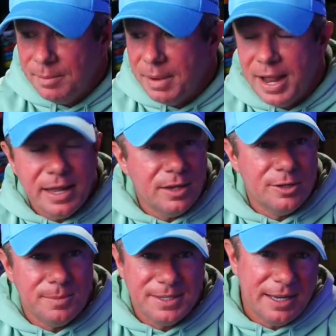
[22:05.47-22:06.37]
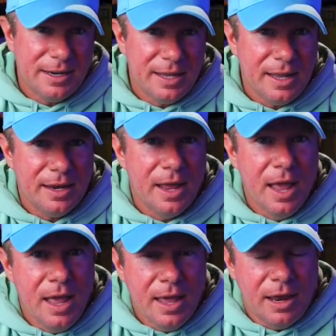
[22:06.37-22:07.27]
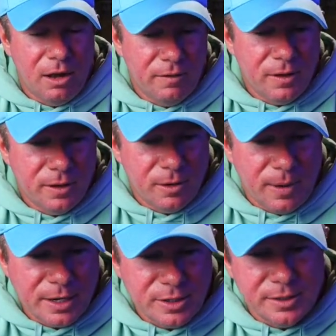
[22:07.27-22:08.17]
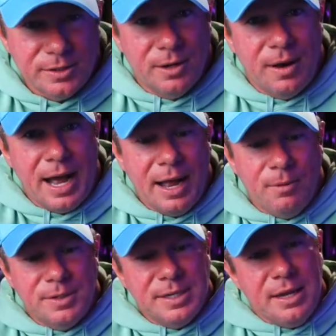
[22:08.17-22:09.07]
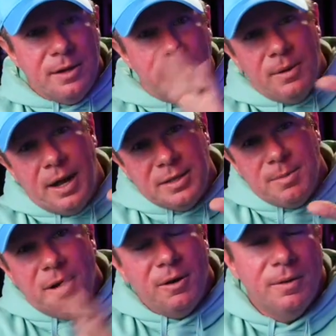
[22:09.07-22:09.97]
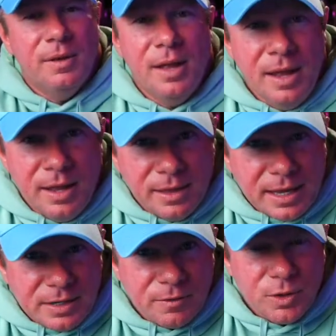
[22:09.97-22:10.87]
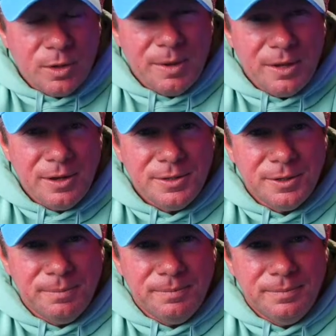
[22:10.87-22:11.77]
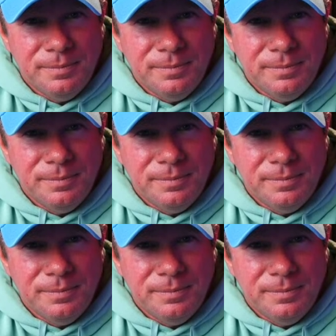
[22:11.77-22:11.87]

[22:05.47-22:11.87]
and Mike and Chip Sanity and all of you that are watching. So I will see you tomorrow. Thanks for joining me on YouTube.